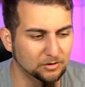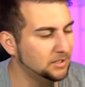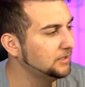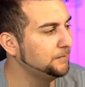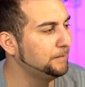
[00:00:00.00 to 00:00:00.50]

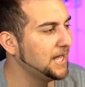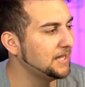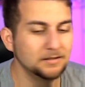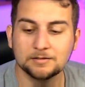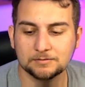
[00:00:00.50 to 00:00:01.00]
Okay,
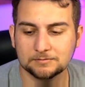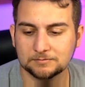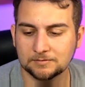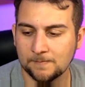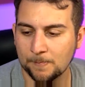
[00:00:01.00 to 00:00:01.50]
goodbye.
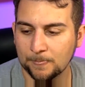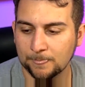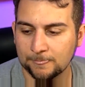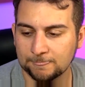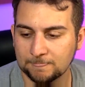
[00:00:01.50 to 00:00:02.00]

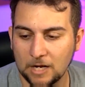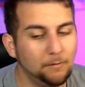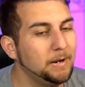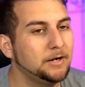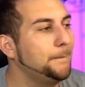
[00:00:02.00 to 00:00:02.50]
All right,